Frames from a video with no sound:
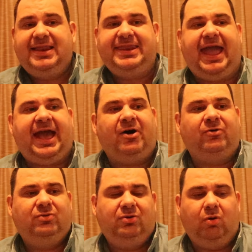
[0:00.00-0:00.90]

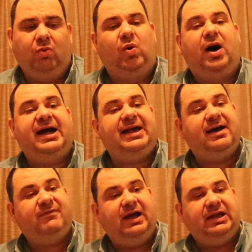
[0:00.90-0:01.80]
Now, why
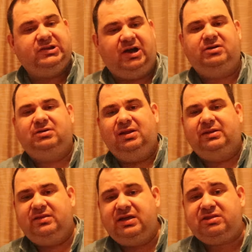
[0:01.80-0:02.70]
have I titled
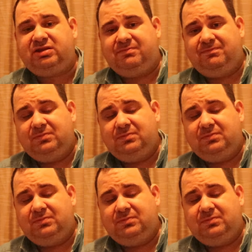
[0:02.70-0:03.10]
it this?